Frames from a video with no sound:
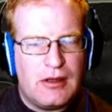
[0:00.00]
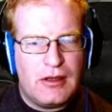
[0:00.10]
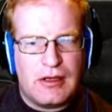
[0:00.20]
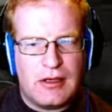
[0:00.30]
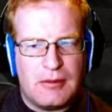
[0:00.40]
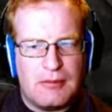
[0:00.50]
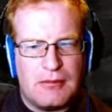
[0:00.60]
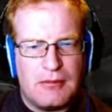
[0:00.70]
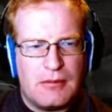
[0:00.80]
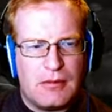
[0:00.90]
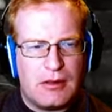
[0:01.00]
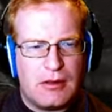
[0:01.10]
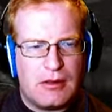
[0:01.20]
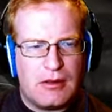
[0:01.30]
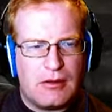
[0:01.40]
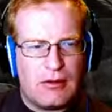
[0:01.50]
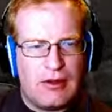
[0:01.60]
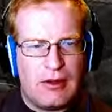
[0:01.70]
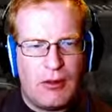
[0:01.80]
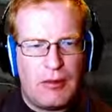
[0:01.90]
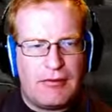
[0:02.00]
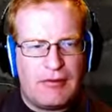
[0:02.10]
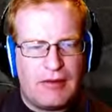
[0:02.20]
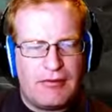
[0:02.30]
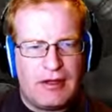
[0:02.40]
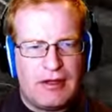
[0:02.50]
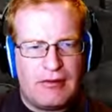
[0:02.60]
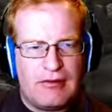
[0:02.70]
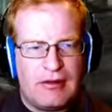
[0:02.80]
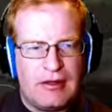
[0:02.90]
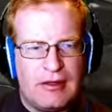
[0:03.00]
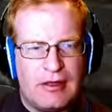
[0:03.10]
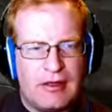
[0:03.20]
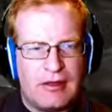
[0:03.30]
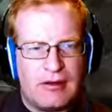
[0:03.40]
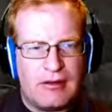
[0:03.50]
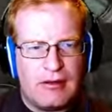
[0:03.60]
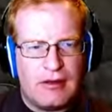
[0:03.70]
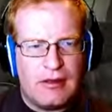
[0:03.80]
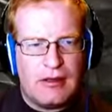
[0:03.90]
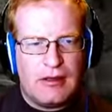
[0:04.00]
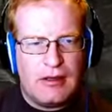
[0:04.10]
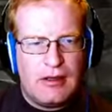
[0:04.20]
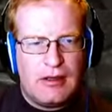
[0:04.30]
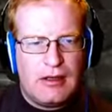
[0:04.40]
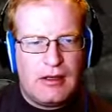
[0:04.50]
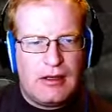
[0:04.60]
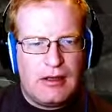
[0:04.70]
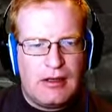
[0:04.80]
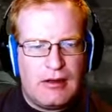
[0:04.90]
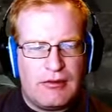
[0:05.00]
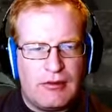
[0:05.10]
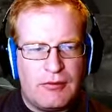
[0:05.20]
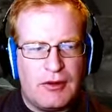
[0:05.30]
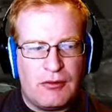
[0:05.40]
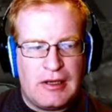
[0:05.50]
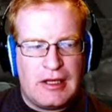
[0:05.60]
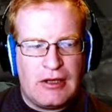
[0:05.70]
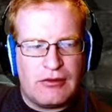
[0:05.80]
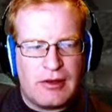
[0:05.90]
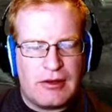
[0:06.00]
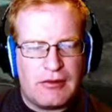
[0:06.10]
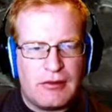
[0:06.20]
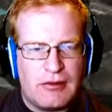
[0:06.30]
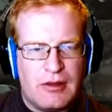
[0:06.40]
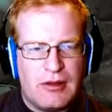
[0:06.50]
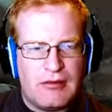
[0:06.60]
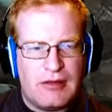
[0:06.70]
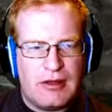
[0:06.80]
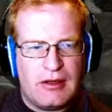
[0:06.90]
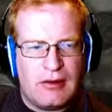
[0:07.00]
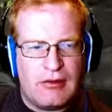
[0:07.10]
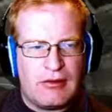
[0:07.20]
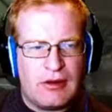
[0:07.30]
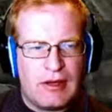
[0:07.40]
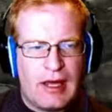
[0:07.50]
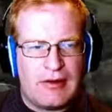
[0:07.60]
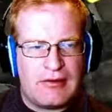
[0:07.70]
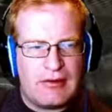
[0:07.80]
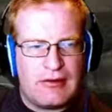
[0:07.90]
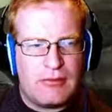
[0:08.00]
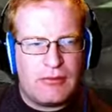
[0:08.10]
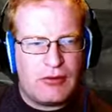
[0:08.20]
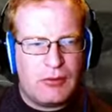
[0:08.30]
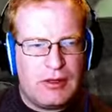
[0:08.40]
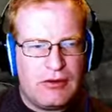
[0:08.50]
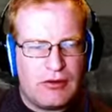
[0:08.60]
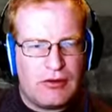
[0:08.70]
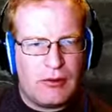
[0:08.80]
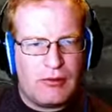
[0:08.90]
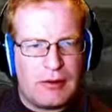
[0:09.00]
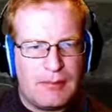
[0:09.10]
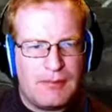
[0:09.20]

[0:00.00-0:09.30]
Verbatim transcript: um, uh, I think all we have left is the uh, is I'm feeling radiation rather is the uh, is the acids. So we need to hook those up.